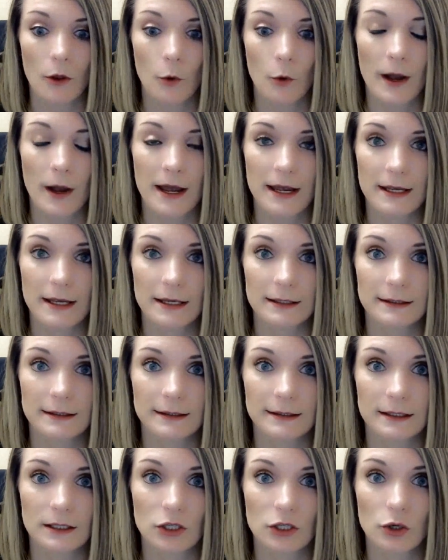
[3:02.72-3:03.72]

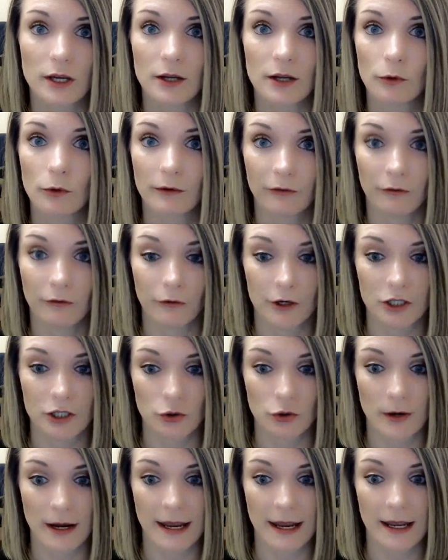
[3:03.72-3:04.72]
Otherwise, you can
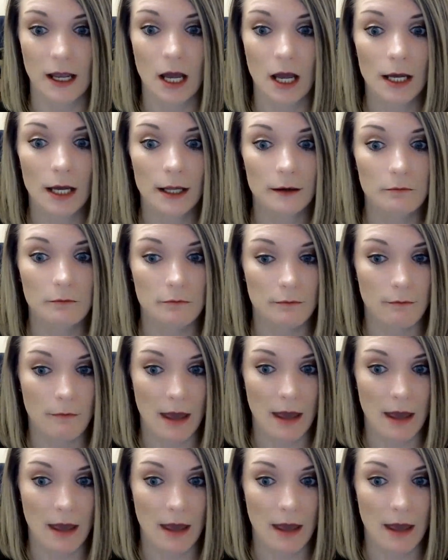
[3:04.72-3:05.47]
refrigerate cut